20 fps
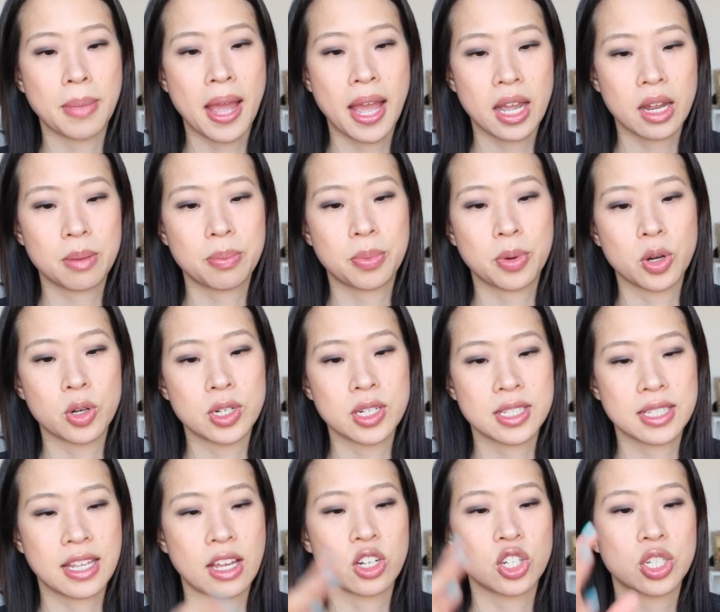MAC Pro
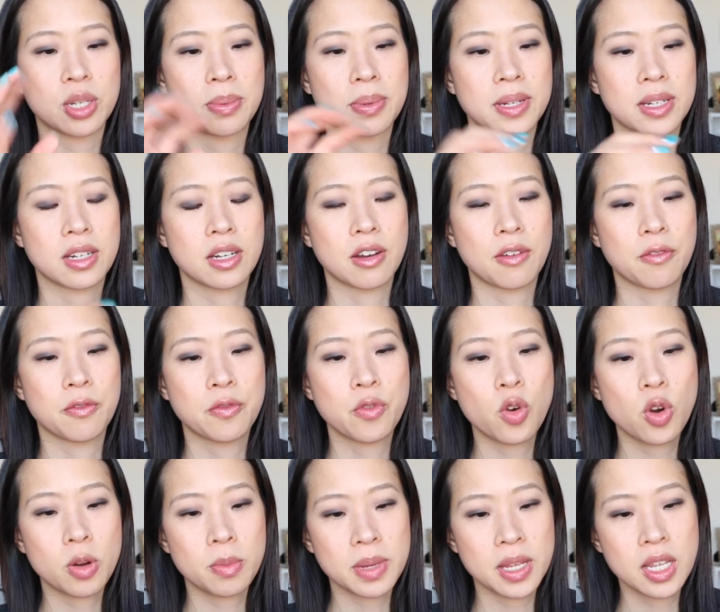discount, she picked it up
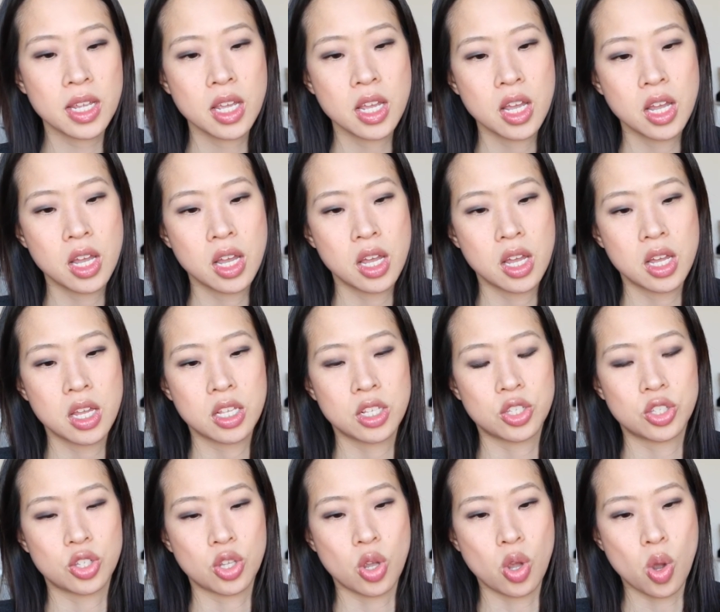for me.
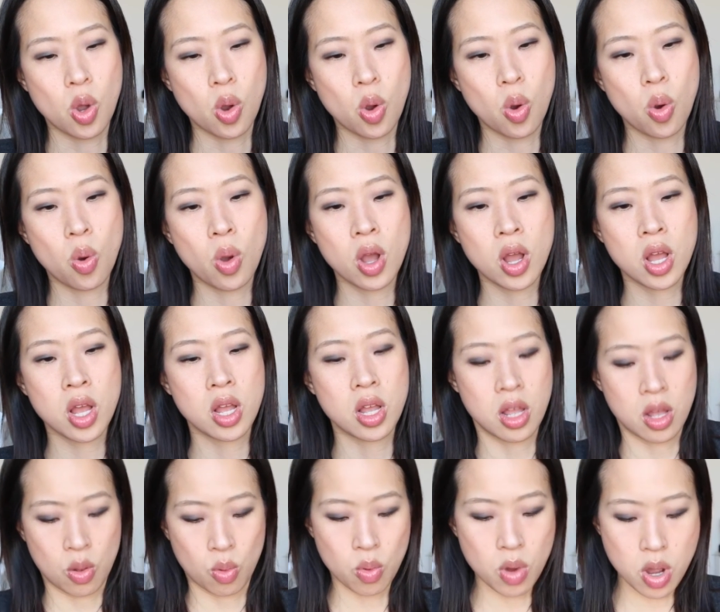So,
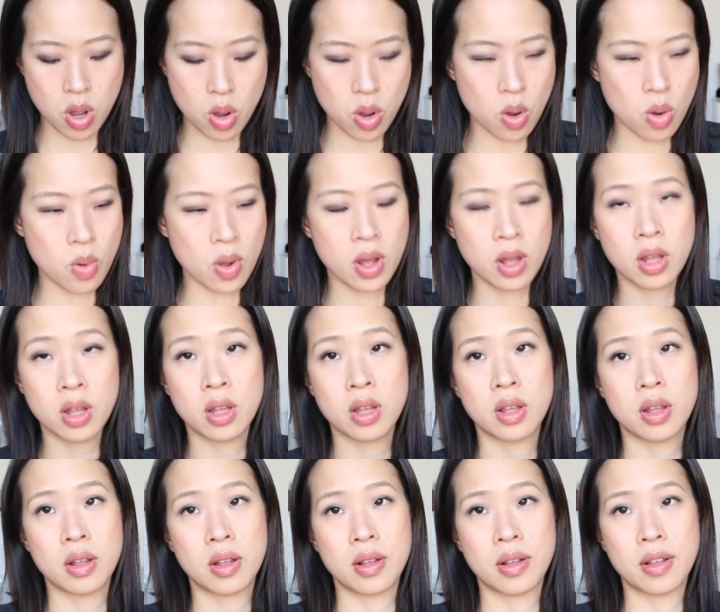woo!
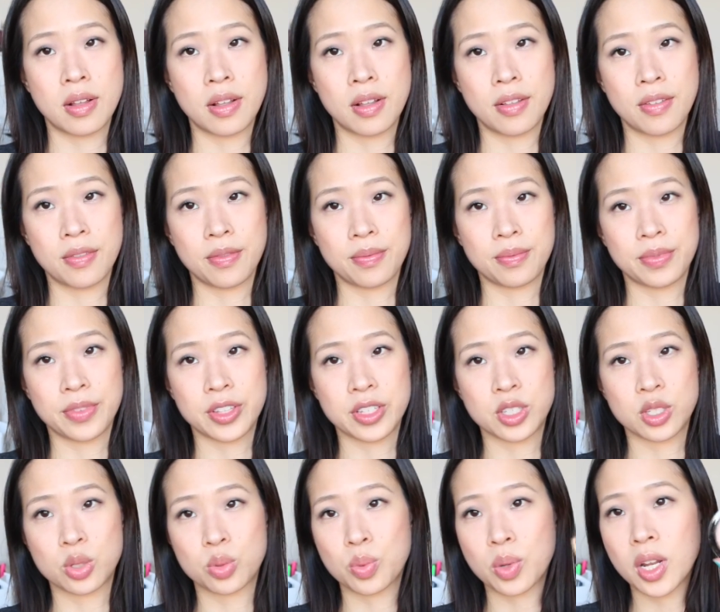
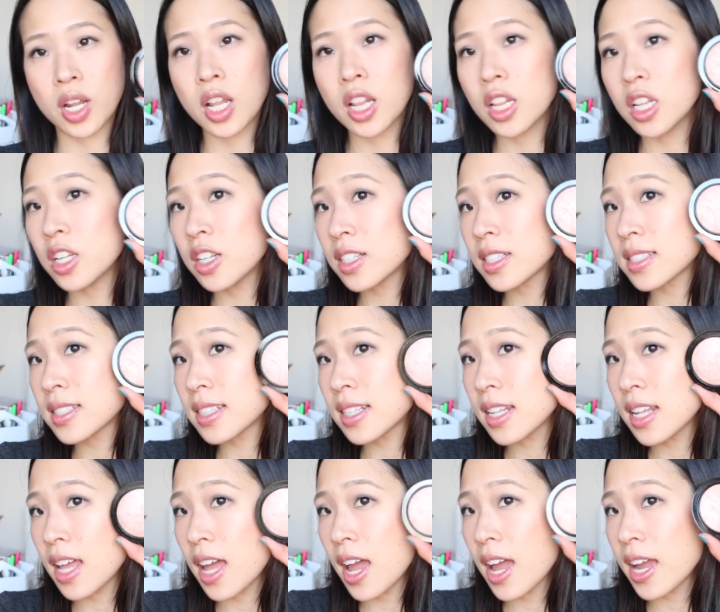This is what it looks
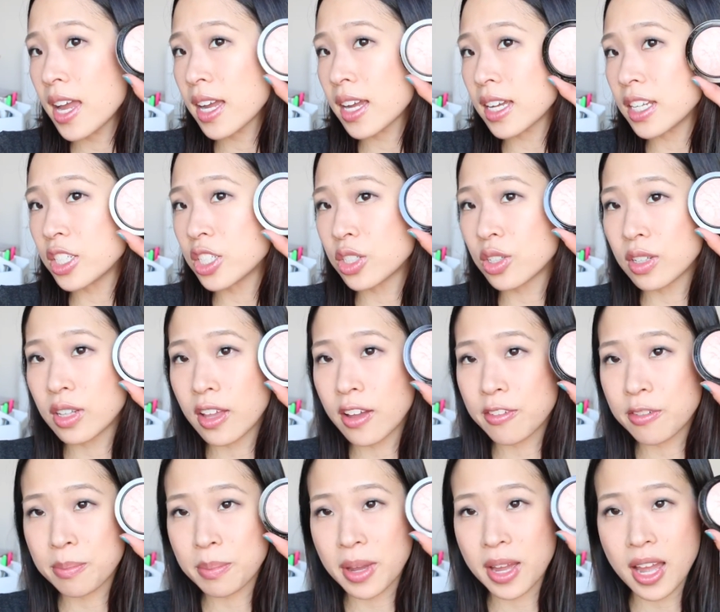like. I do
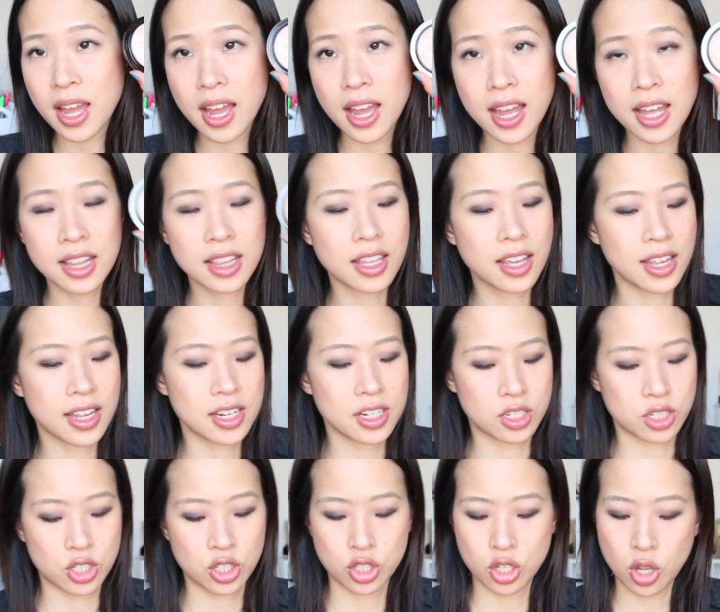love my
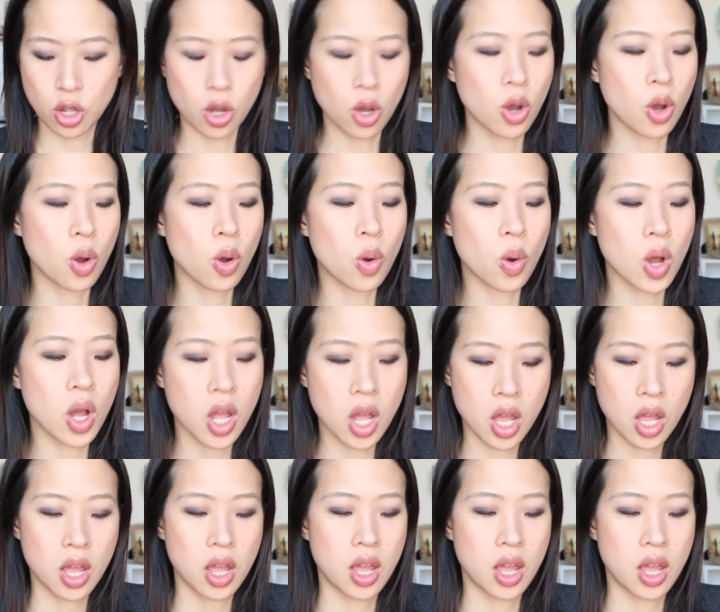highlight, so